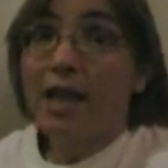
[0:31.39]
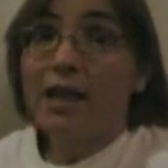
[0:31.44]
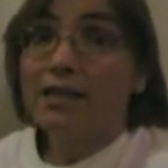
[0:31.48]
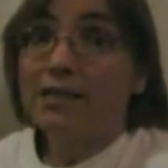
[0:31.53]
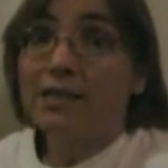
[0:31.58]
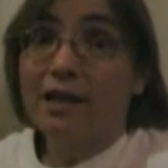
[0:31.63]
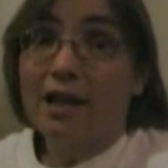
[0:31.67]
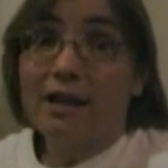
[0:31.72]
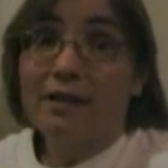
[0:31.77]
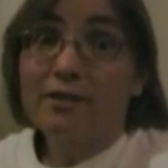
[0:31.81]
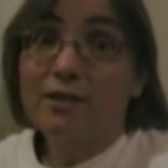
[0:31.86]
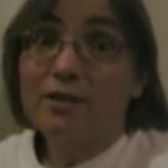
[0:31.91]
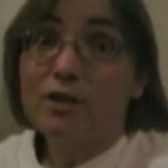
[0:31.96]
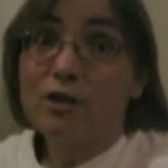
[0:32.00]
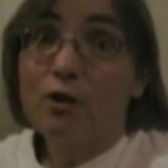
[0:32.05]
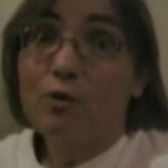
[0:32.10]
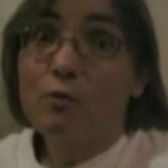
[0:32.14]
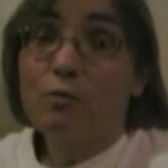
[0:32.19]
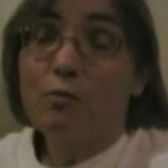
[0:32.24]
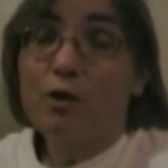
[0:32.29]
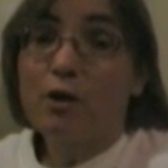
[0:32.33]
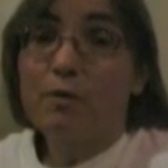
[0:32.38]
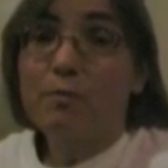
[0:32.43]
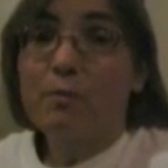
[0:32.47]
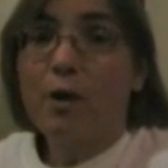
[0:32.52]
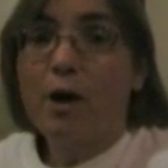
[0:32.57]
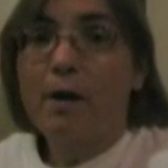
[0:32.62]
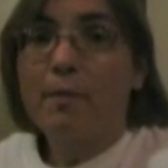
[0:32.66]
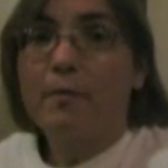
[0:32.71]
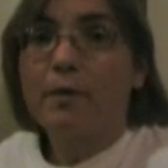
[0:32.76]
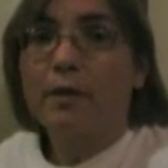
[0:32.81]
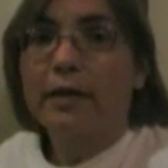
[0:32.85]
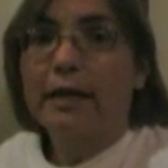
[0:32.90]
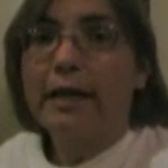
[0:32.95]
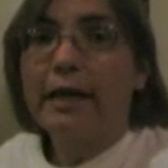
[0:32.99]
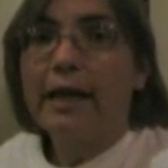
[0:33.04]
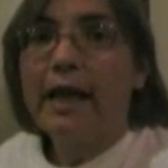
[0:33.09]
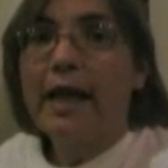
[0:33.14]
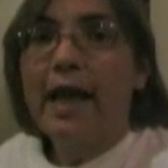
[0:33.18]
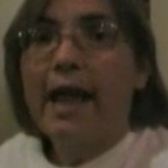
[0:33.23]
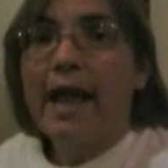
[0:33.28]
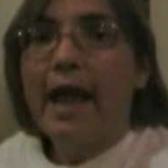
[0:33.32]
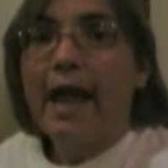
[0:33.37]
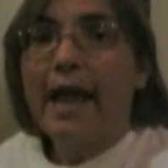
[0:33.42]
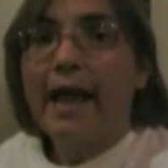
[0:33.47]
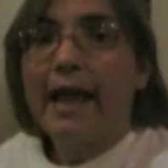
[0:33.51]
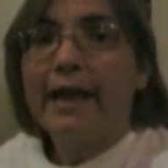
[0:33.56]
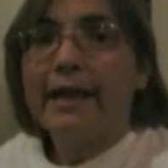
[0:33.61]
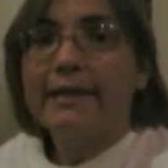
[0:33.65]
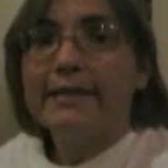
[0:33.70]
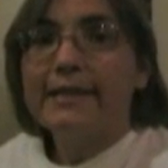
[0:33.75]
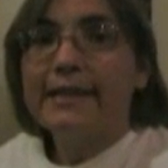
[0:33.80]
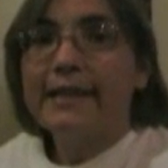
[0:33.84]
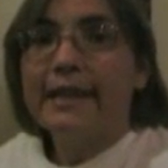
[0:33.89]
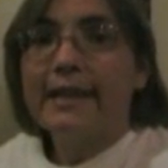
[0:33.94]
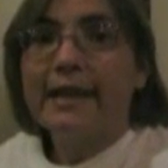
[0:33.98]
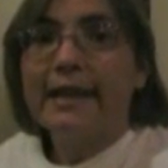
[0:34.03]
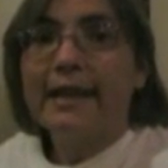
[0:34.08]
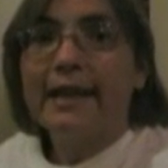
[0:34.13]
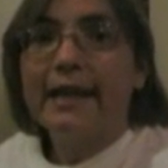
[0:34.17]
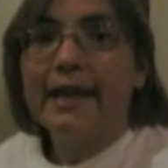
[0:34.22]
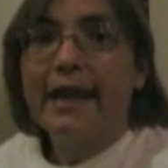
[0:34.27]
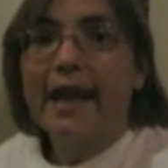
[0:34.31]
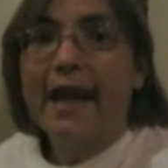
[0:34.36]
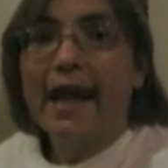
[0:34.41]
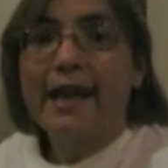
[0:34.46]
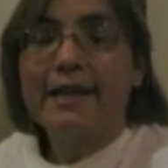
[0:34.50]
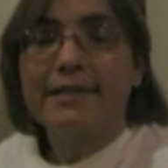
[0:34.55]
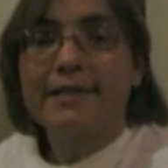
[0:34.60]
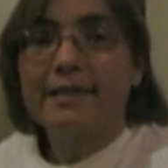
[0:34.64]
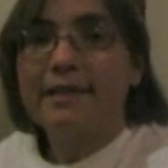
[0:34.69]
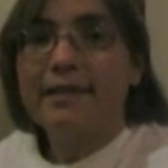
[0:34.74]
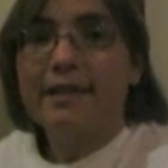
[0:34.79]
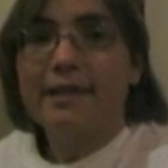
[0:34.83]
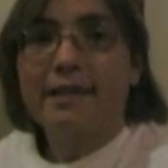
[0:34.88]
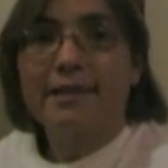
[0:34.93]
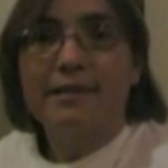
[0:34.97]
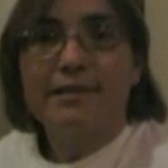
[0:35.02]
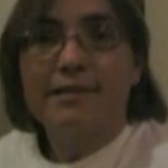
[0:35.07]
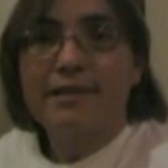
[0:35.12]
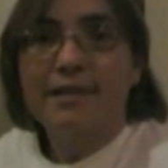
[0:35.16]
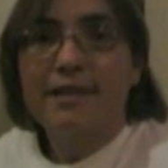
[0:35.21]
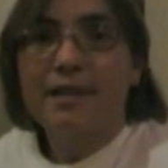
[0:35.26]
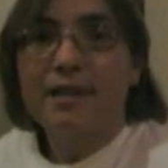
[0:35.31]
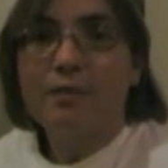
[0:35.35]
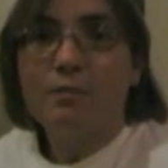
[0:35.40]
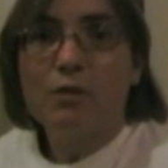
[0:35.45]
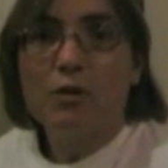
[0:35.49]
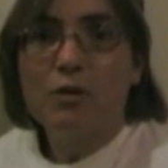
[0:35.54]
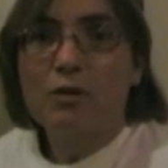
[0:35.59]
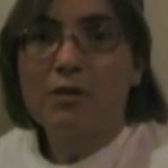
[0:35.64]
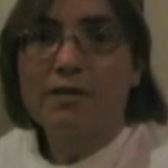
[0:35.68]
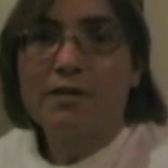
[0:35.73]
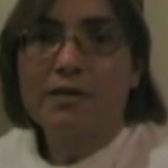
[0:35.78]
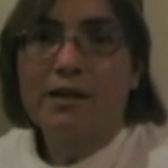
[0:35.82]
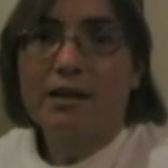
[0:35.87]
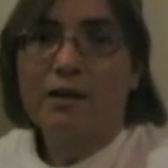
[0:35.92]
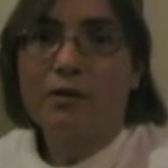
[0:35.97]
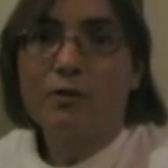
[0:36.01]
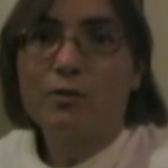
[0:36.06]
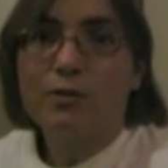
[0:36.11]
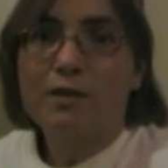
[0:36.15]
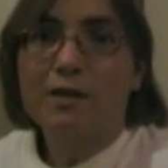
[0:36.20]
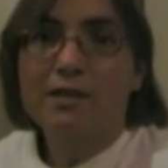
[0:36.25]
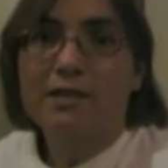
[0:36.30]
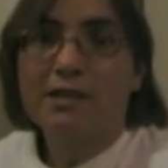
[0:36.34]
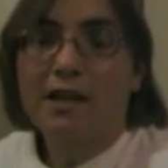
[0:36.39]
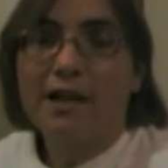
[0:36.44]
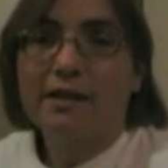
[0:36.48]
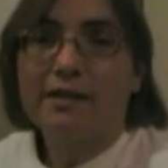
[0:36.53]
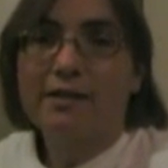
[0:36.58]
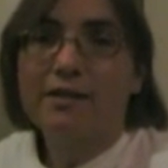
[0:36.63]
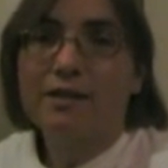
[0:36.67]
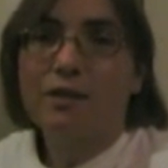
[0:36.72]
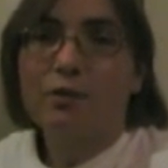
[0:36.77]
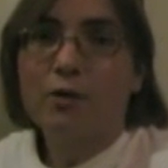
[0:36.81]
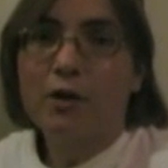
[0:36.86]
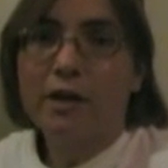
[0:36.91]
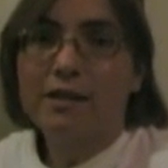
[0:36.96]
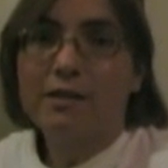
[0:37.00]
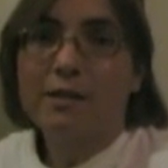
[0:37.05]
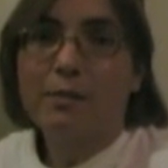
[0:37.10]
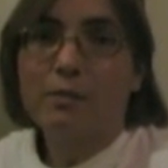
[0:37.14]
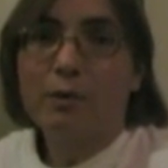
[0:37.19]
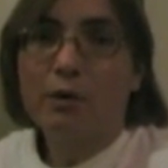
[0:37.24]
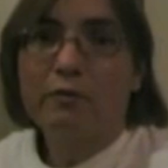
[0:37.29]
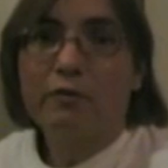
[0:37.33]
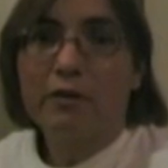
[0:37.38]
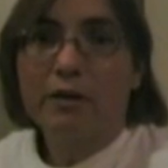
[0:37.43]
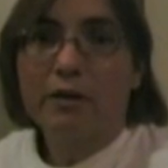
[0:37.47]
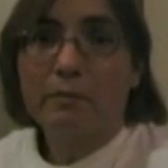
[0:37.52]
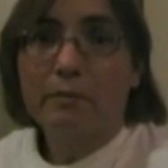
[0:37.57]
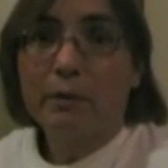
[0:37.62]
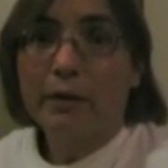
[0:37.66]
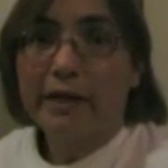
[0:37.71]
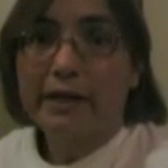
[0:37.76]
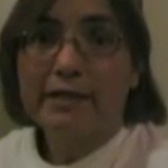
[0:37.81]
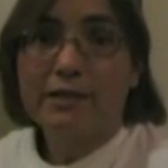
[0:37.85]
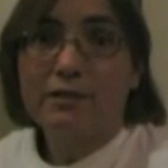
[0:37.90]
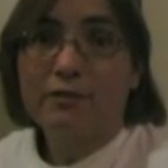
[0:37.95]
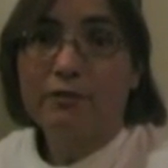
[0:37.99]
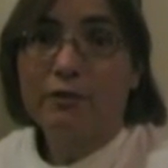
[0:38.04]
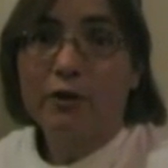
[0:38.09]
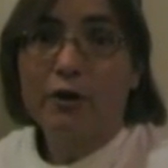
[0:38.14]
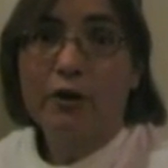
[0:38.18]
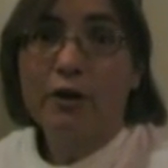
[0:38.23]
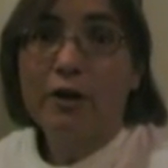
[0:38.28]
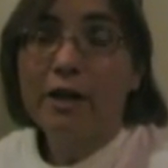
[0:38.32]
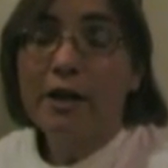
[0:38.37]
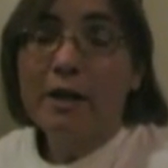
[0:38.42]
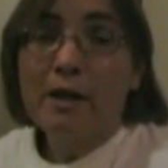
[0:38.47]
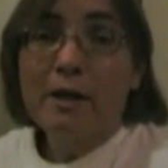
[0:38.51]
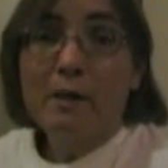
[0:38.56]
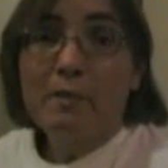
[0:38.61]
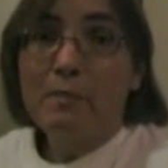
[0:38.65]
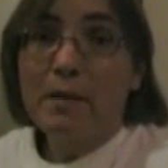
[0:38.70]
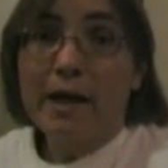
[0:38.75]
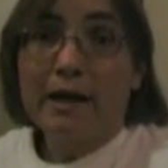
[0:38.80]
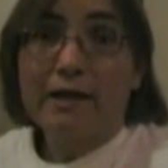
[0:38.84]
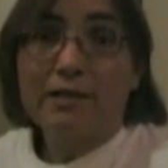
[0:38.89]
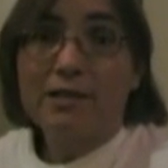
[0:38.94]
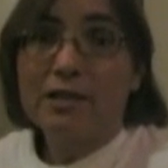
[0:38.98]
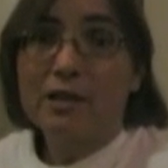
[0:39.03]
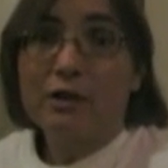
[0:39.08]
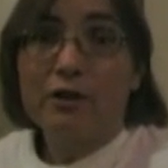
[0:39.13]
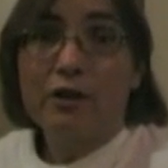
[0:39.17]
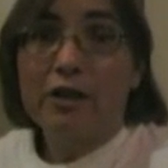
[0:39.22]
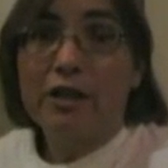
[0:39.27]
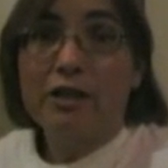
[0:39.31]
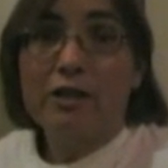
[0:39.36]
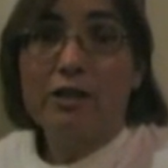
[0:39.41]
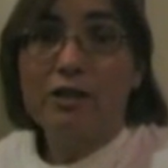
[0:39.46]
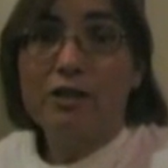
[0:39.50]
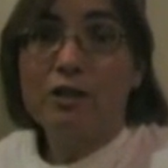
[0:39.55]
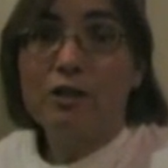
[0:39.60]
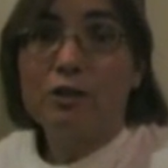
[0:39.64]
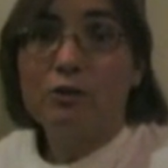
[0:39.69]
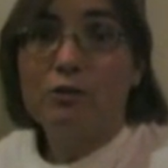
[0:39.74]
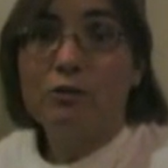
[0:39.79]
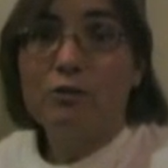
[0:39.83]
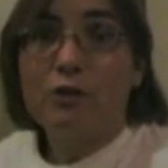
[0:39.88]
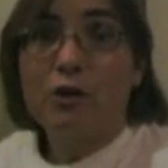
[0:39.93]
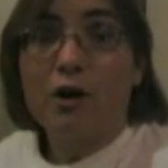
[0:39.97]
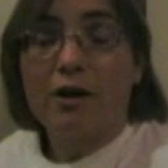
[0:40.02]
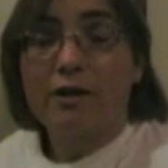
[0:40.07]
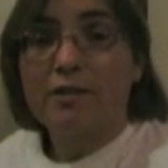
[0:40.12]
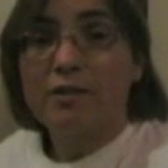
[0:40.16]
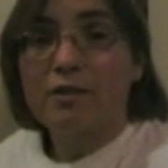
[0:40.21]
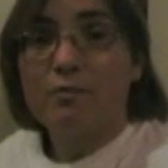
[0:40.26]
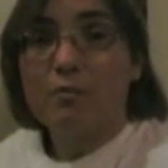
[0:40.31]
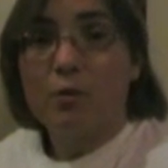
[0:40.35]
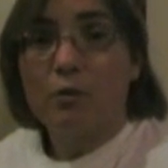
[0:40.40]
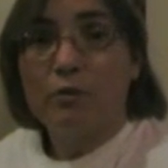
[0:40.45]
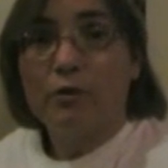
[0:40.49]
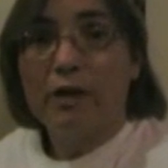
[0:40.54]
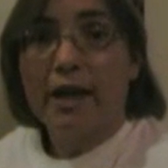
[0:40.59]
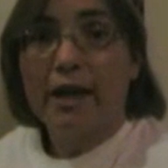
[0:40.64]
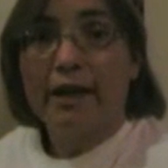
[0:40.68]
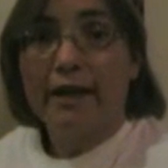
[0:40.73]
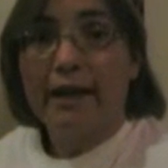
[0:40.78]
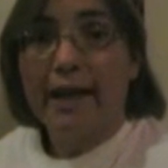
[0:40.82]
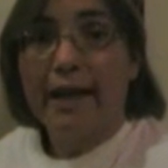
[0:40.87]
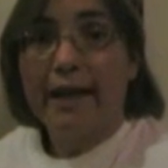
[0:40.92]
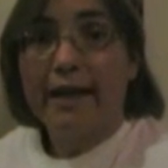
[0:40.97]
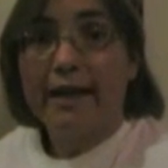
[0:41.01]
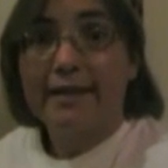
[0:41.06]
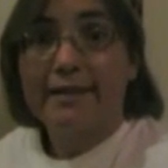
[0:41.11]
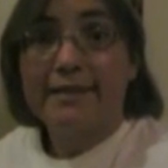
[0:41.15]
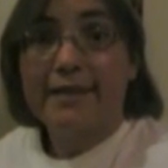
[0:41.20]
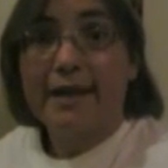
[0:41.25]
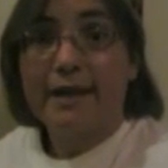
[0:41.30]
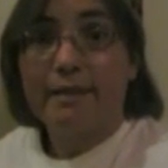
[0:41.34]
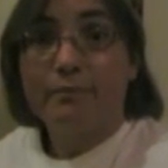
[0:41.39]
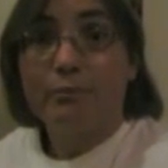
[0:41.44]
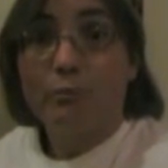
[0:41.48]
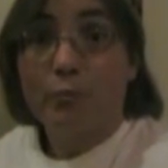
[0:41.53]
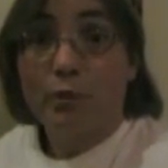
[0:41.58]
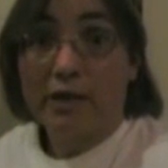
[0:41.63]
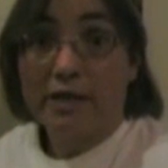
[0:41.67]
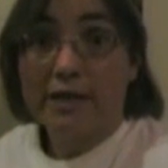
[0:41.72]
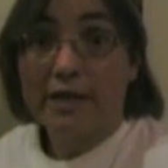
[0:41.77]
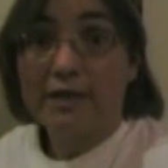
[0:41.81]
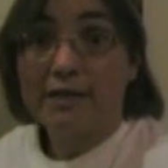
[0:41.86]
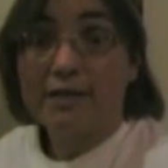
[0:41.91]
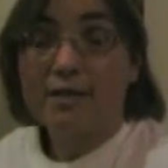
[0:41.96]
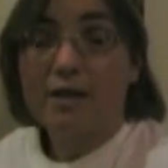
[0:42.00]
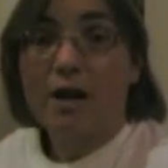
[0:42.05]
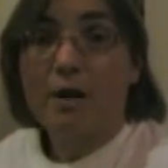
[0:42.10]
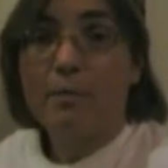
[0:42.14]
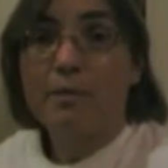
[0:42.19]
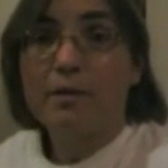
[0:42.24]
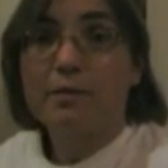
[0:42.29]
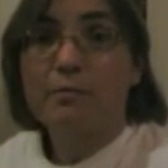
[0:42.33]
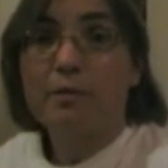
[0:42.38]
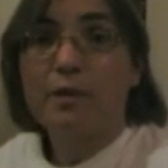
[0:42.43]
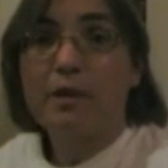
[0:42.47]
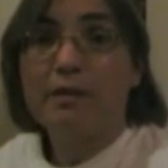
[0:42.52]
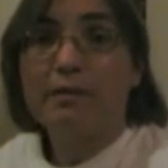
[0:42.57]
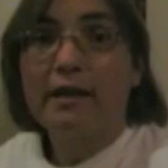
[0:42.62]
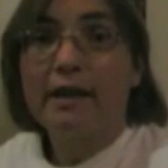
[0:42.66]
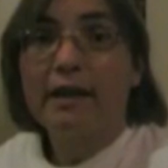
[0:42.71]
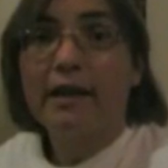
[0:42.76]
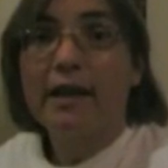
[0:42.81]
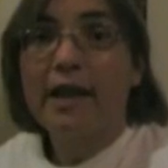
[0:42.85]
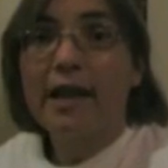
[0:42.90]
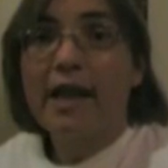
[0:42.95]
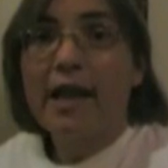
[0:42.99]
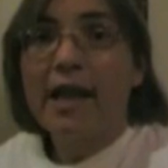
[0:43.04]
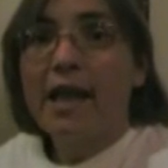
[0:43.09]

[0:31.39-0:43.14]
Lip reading: His lungs don't work properly, and he has a thick and sticky mucus that coats his lungs and creates a perfect place for bacteria to cause pneumonia and one day stop his breathing.